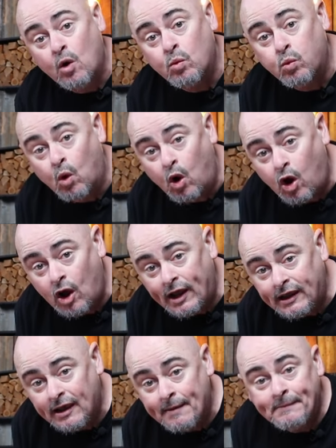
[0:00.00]

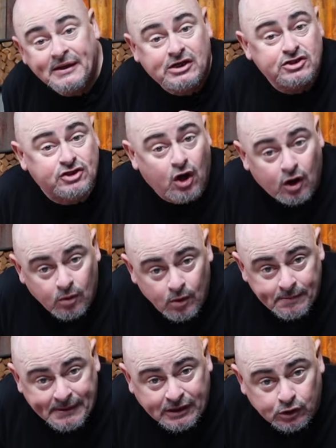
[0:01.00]
Why? Because I want
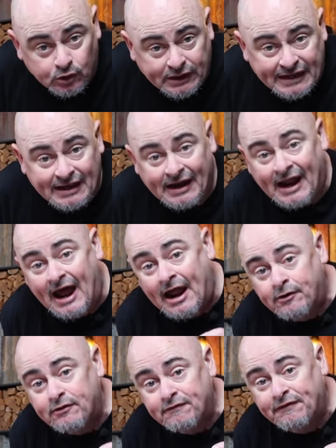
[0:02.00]
to be cooking at
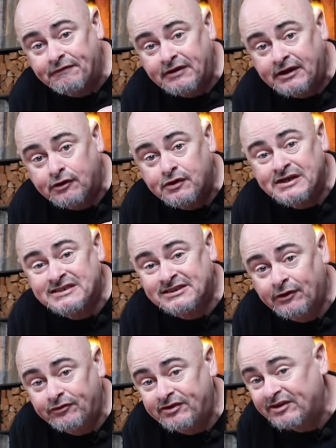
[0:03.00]
150 degrees
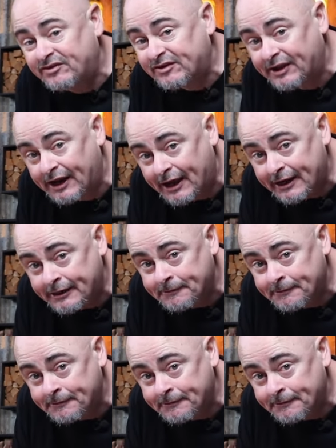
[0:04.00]
Celsius today